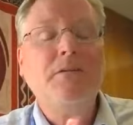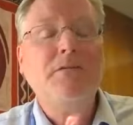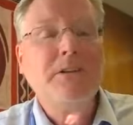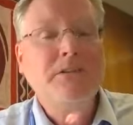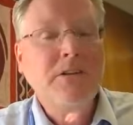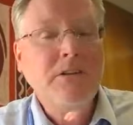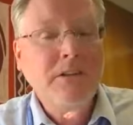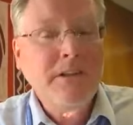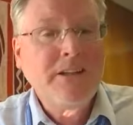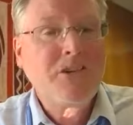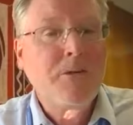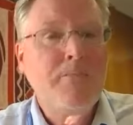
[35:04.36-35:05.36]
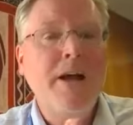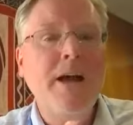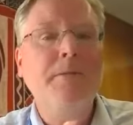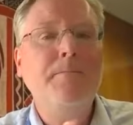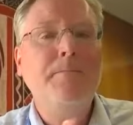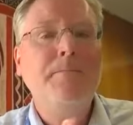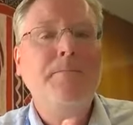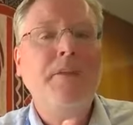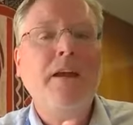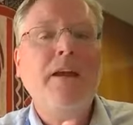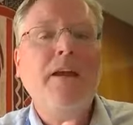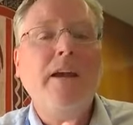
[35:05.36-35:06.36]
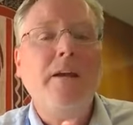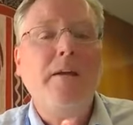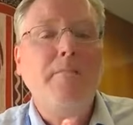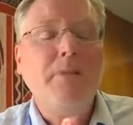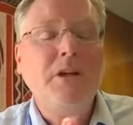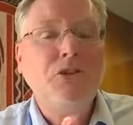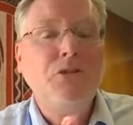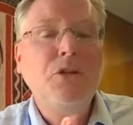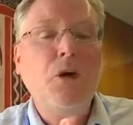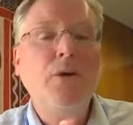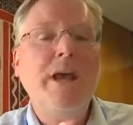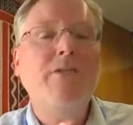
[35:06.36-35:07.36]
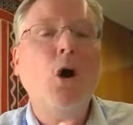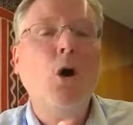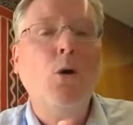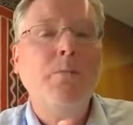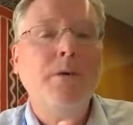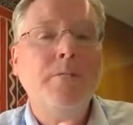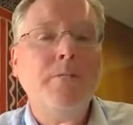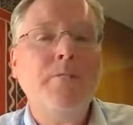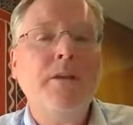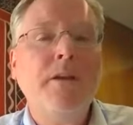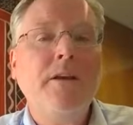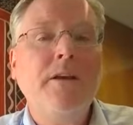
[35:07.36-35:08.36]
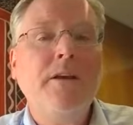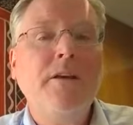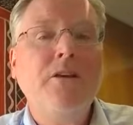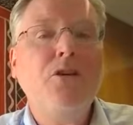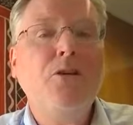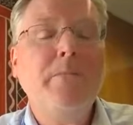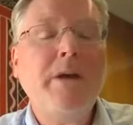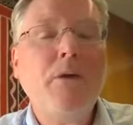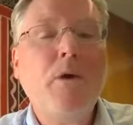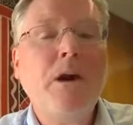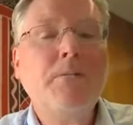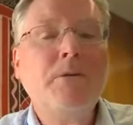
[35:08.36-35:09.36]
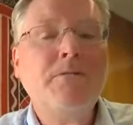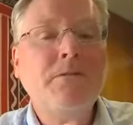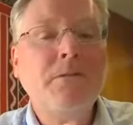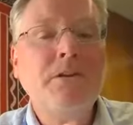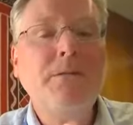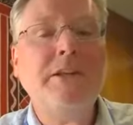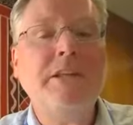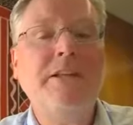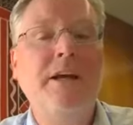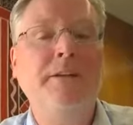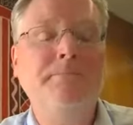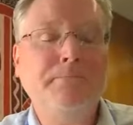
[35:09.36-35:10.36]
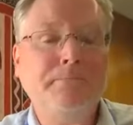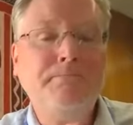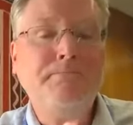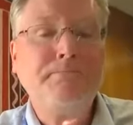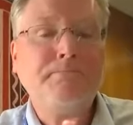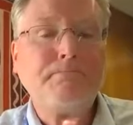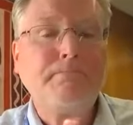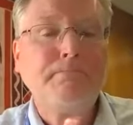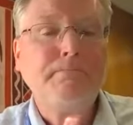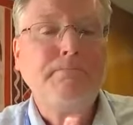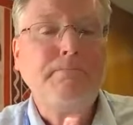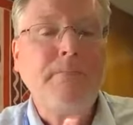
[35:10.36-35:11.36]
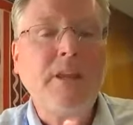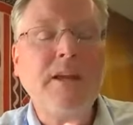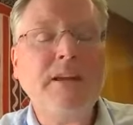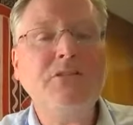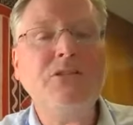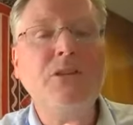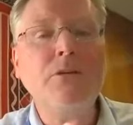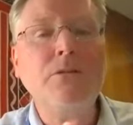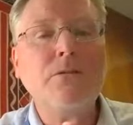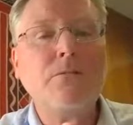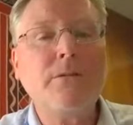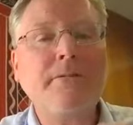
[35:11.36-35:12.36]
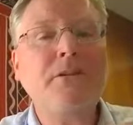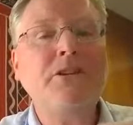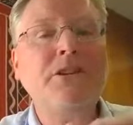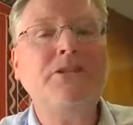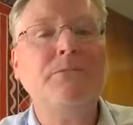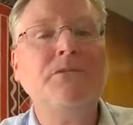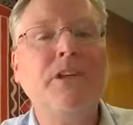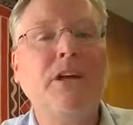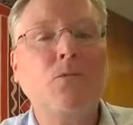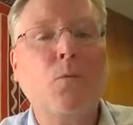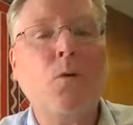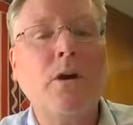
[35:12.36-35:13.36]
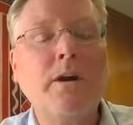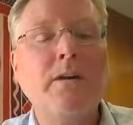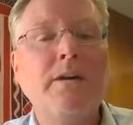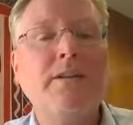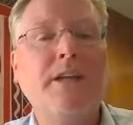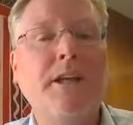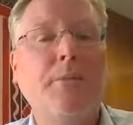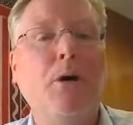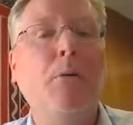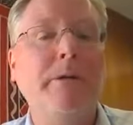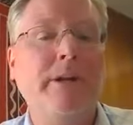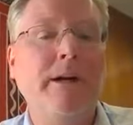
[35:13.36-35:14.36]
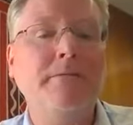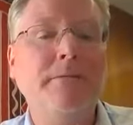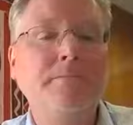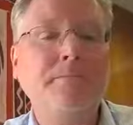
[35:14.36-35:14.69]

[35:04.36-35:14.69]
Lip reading: physical needs are met, but you don't have hope, you may well prefer to be dead. And so the refugees themselves work to keep hope alive.